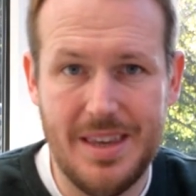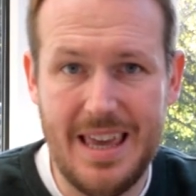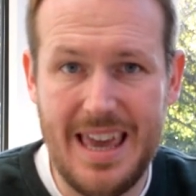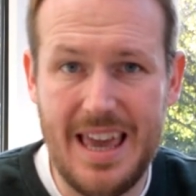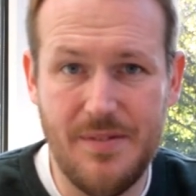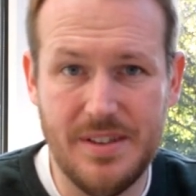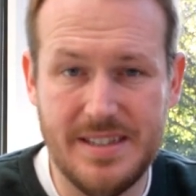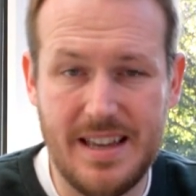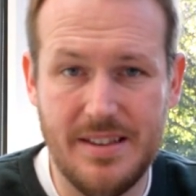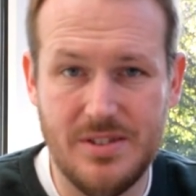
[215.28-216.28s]
it even
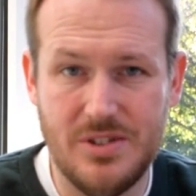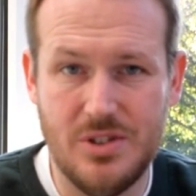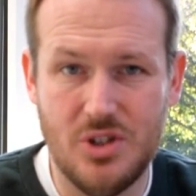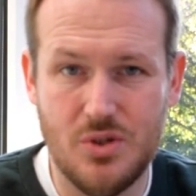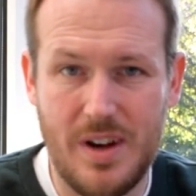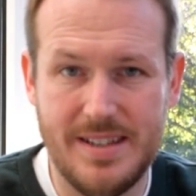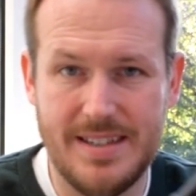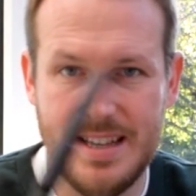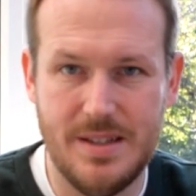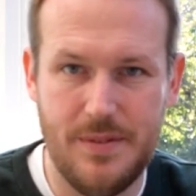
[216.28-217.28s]
stands the
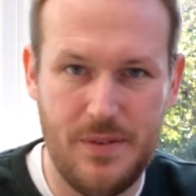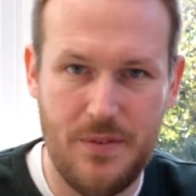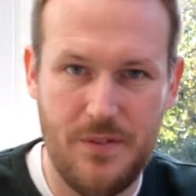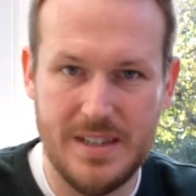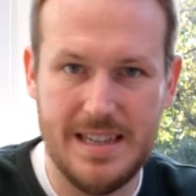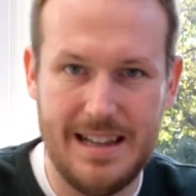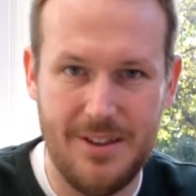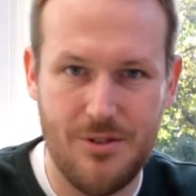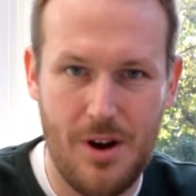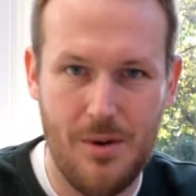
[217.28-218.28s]
stress test of if you physically
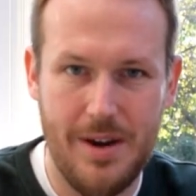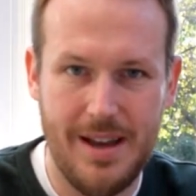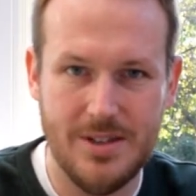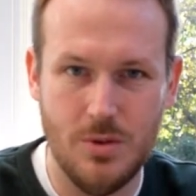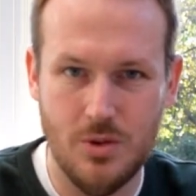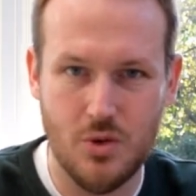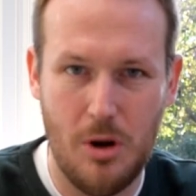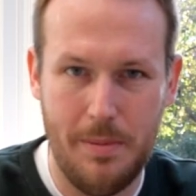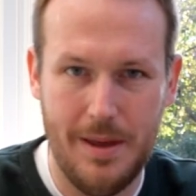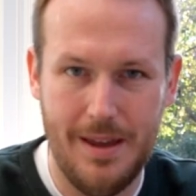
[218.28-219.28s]
throw it or
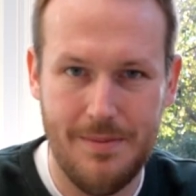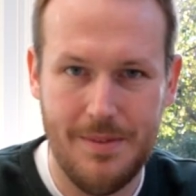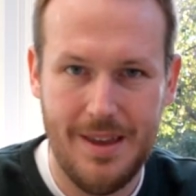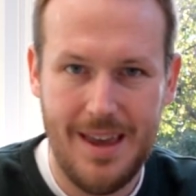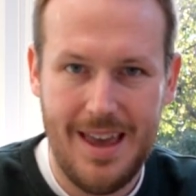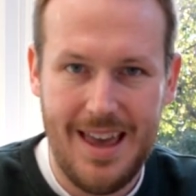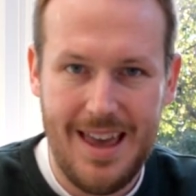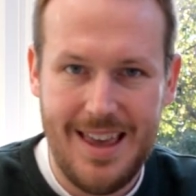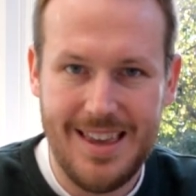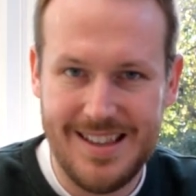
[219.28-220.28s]
drop it,
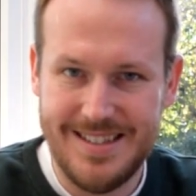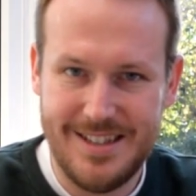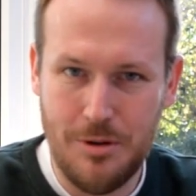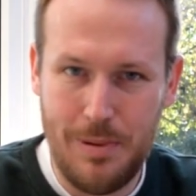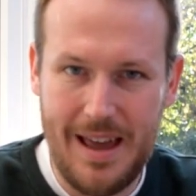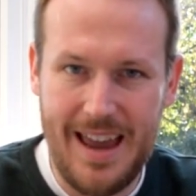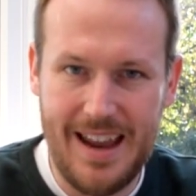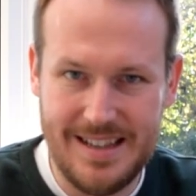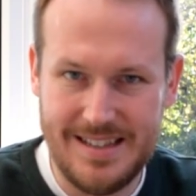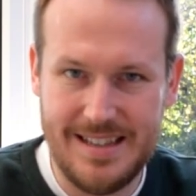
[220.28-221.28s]
you can still play it
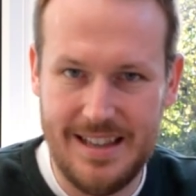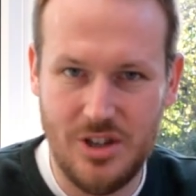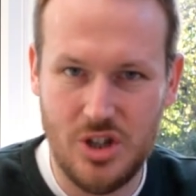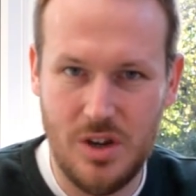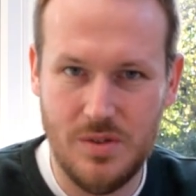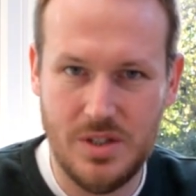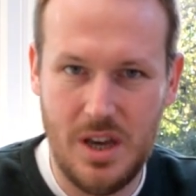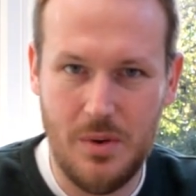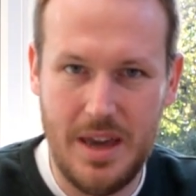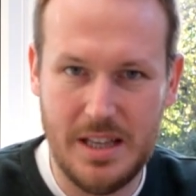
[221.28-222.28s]
and it's still in tune.
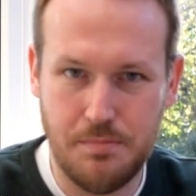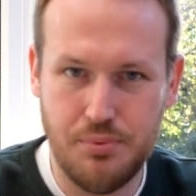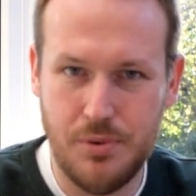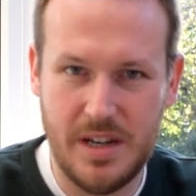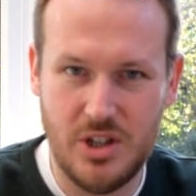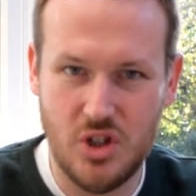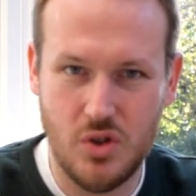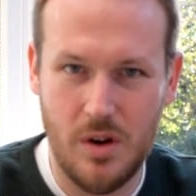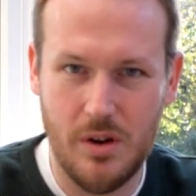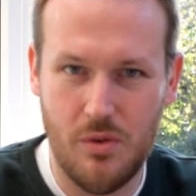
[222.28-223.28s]
So it's pretty
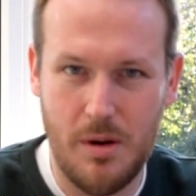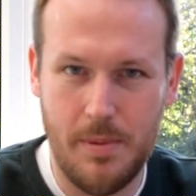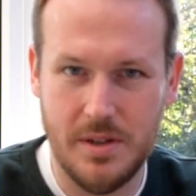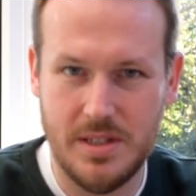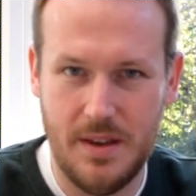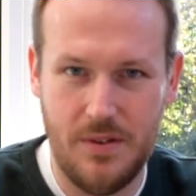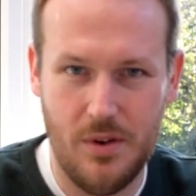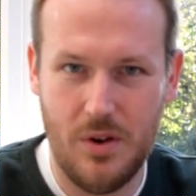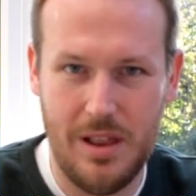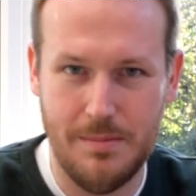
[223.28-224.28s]
strong and robust if
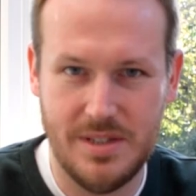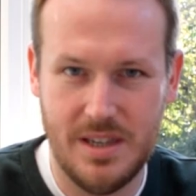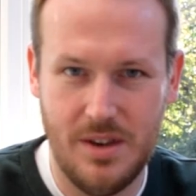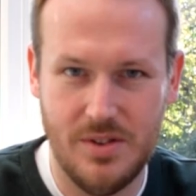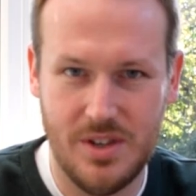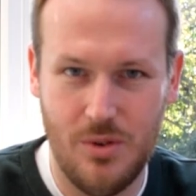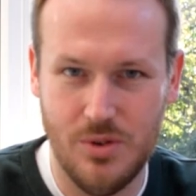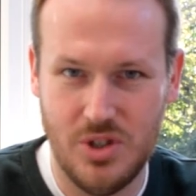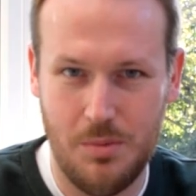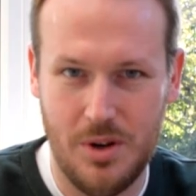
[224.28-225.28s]
you're a clumsy user
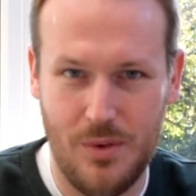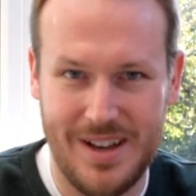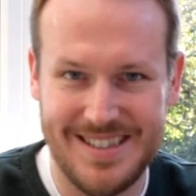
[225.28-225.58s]
or someone who